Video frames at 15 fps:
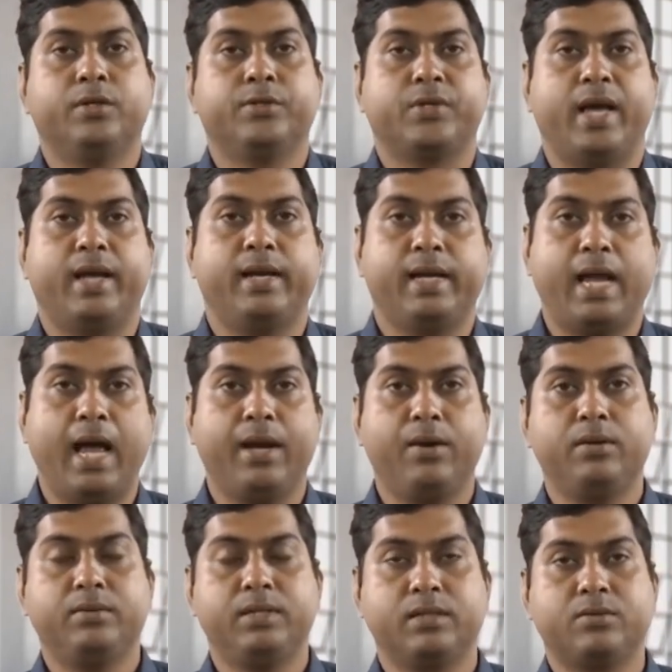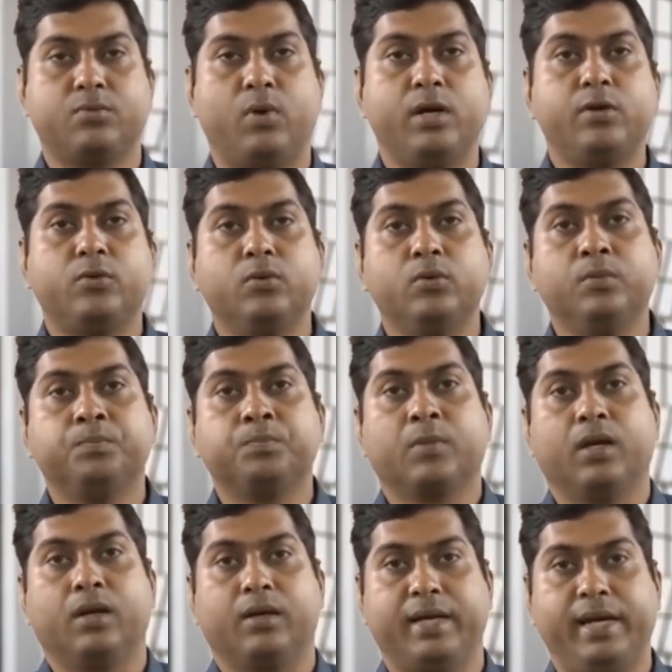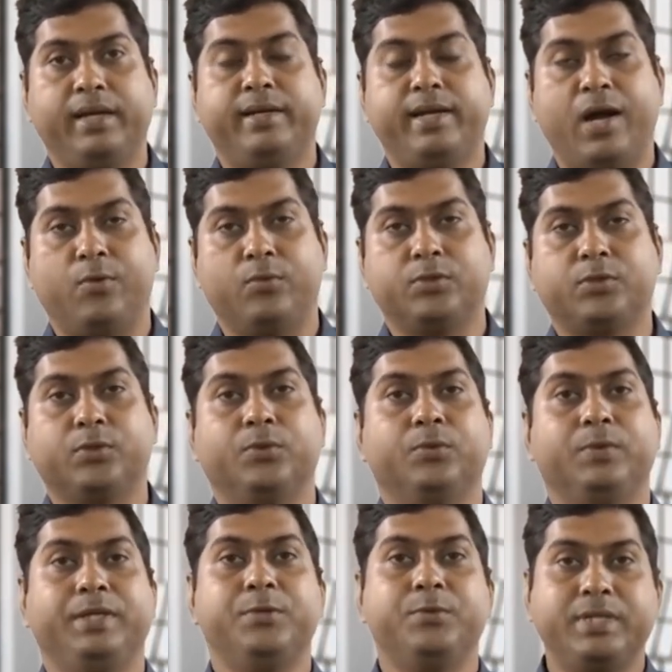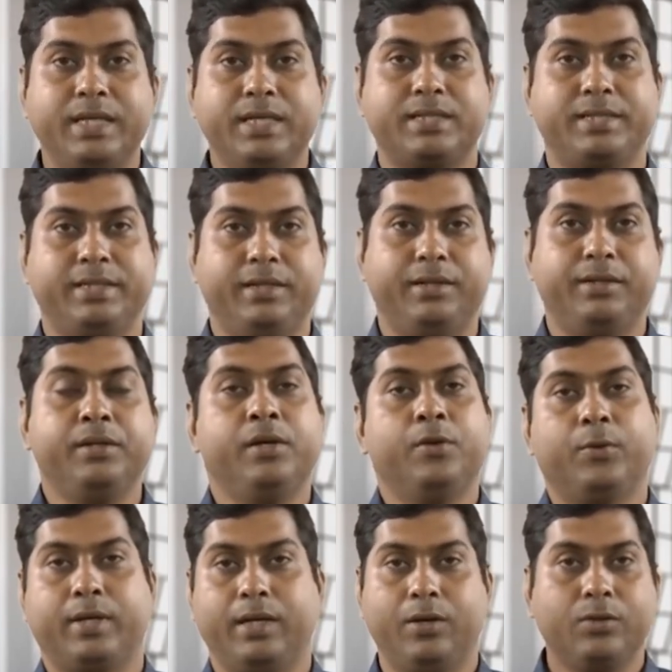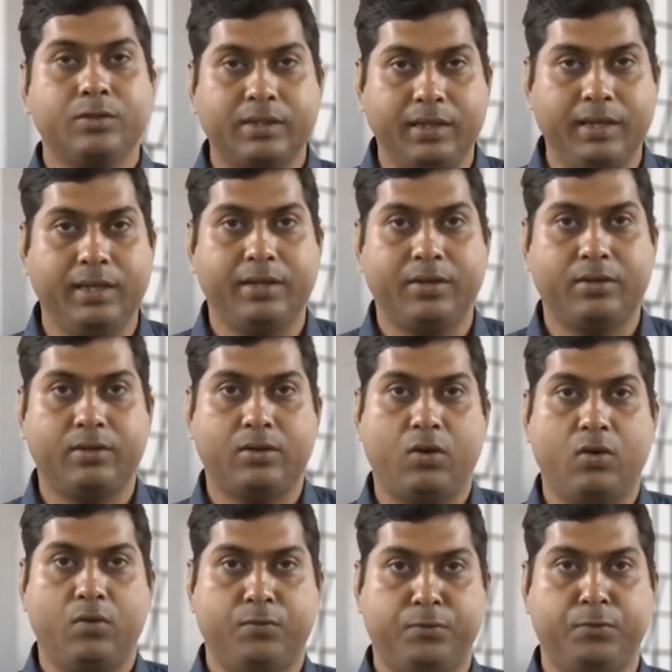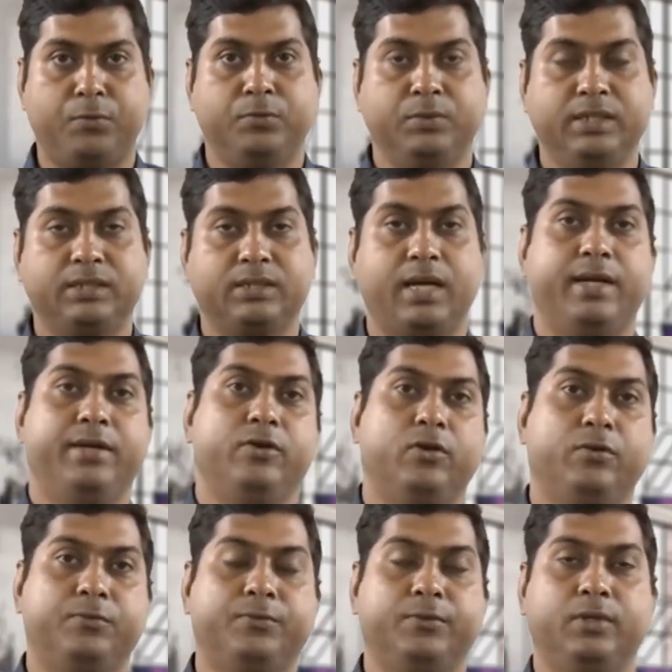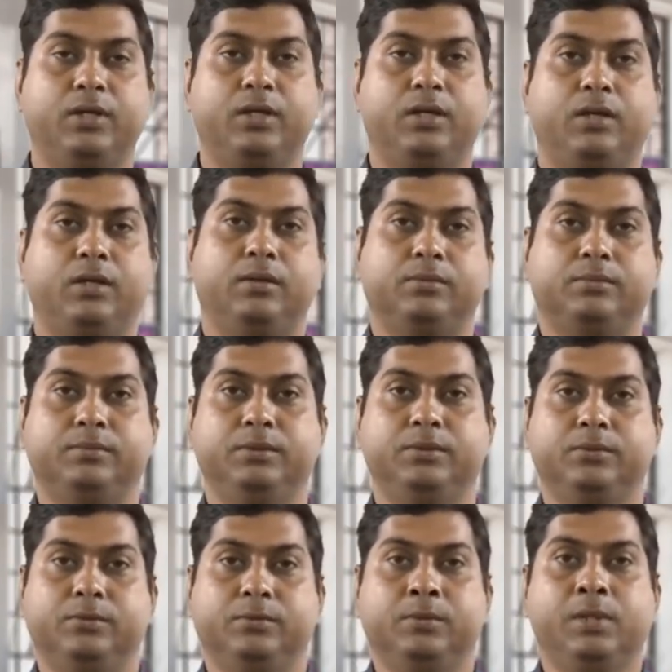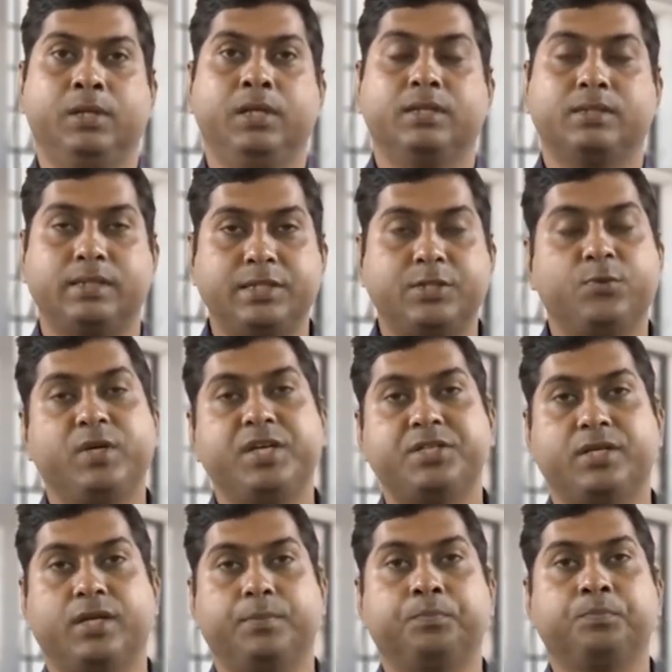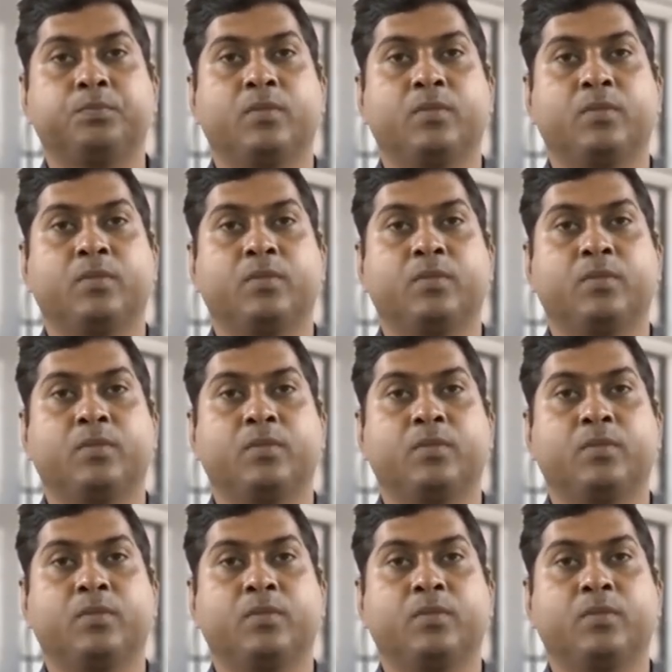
and I just want to get down. So, using stair we cannot think of this kind of uh, you know situation